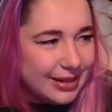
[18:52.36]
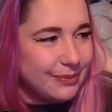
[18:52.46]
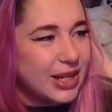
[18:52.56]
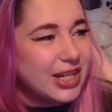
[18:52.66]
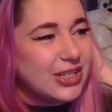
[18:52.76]

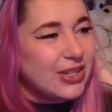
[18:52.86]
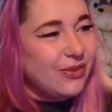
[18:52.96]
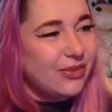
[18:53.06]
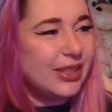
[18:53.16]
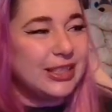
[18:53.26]
modders
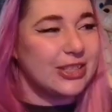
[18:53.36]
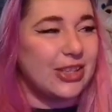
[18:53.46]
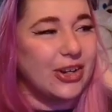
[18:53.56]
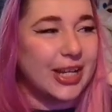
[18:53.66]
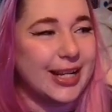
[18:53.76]
are really
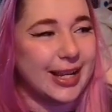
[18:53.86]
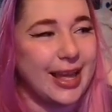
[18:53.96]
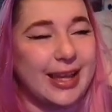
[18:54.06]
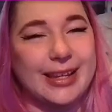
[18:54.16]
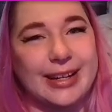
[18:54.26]
starting
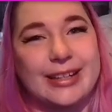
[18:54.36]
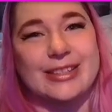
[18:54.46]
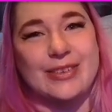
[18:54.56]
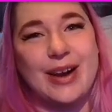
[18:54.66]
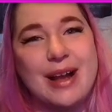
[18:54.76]
again,
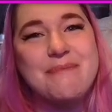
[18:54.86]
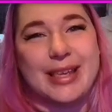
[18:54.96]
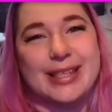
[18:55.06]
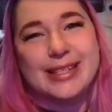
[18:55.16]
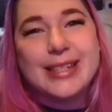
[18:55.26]
so I'm
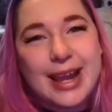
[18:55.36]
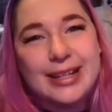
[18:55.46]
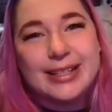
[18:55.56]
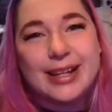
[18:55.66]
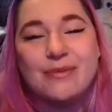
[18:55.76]

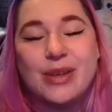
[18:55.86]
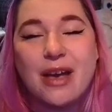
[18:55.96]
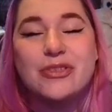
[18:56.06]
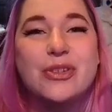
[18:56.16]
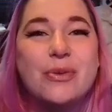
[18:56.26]
excited. And we
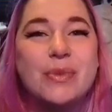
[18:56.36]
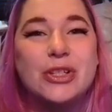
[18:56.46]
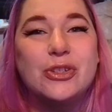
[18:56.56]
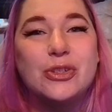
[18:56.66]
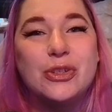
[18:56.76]
have so
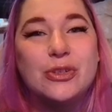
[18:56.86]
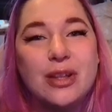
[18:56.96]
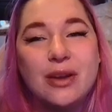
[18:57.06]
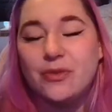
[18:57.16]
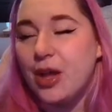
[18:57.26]
much new
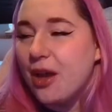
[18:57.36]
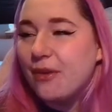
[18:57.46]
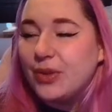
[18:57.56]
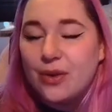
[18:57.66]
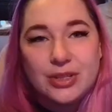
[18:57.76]
stuff.
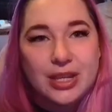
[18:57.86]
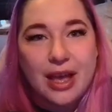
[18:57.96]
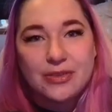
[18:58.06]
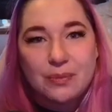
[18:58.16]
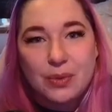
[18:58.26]
We also
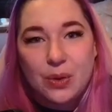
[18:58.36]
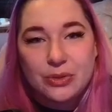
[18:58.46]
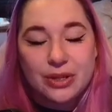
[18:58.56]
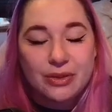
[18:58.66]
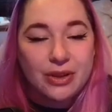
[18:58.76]
have some
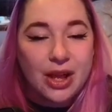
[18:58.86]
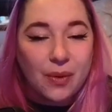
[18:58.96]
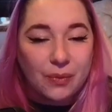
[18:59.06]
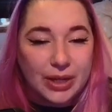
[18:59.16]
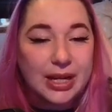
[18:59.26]
old stuff.
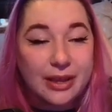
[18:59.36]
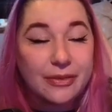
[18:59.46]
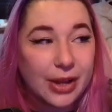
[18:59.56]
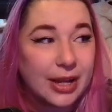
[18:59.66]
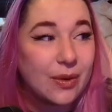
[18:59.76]
When I
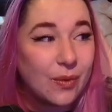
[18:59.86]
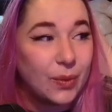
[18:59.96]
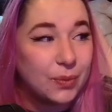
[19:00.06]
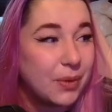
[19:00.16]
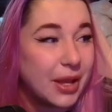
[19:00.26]
find
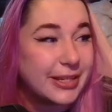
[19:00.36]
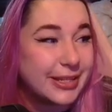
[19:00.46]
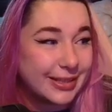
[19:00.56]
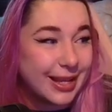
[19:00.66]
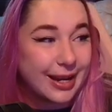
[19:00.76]
old
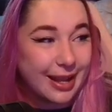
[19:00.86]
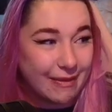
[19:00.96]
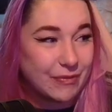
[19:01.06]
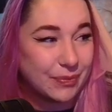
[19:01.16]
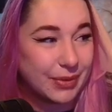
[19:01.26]
mods that I
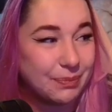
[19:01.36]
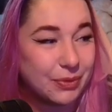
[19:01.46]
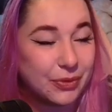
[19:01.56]
haven't made